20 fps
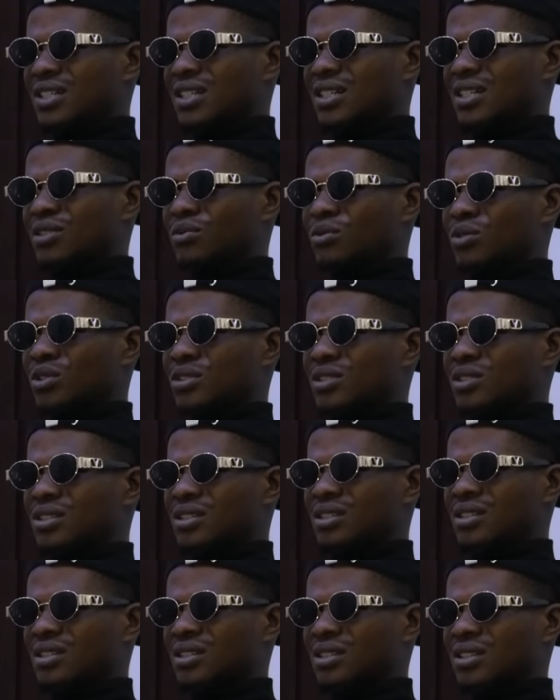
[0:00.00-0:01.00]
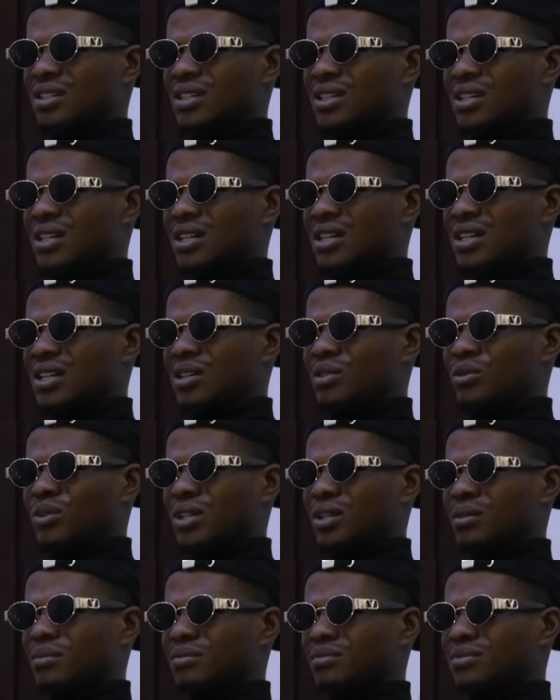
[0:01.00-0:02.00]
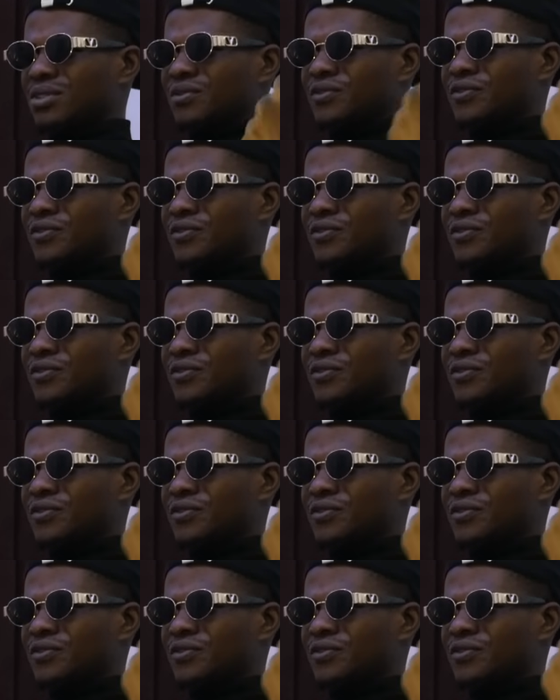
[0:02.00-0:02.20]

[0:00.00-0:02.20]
that eh? I want. I,